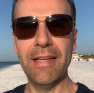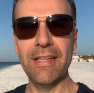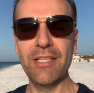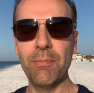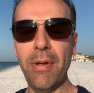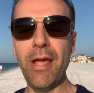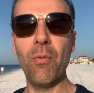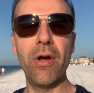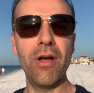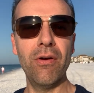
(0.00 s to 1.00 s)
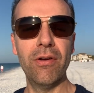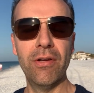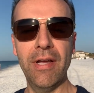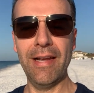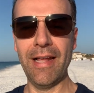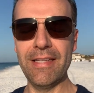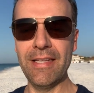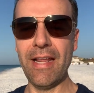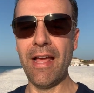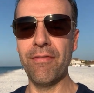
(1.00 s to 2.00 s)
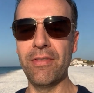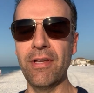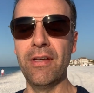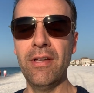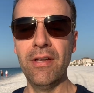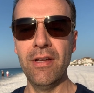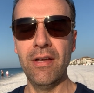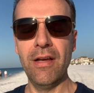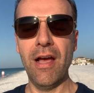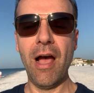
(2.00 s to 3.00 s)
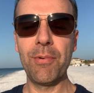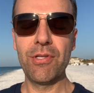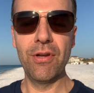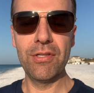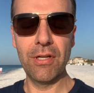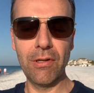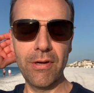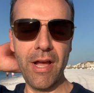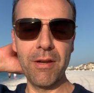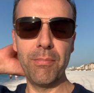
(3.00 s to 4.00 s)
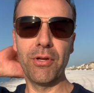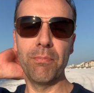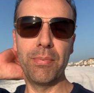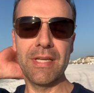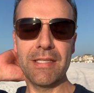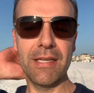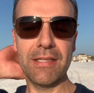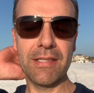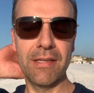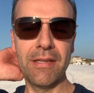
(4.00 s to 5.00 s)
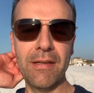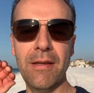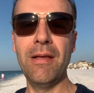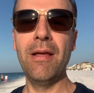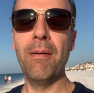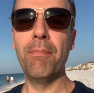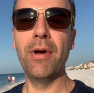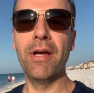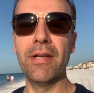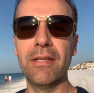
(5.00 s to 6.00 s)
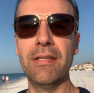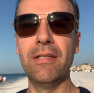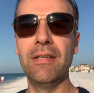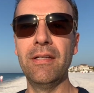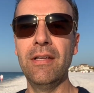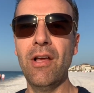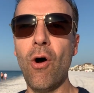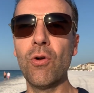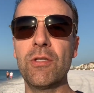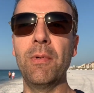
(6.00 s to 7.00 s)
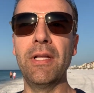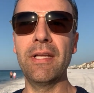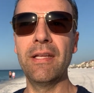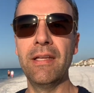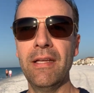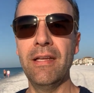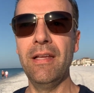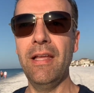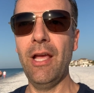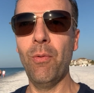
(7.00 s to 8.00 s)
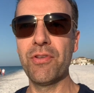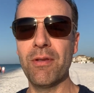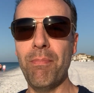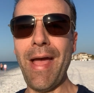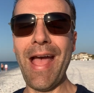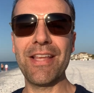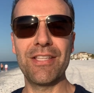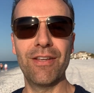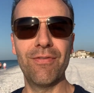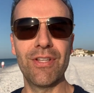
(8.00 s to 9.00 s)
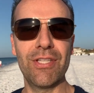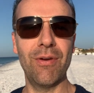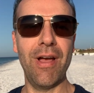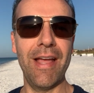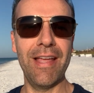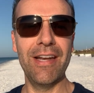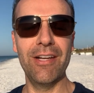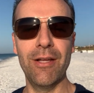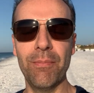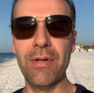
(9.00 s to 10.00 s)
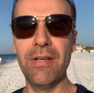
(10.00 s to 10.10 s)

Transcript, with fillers: It did pay well and I did have the opportunity to learn how to build a business, but ultimately it wasn't passive and so I ended up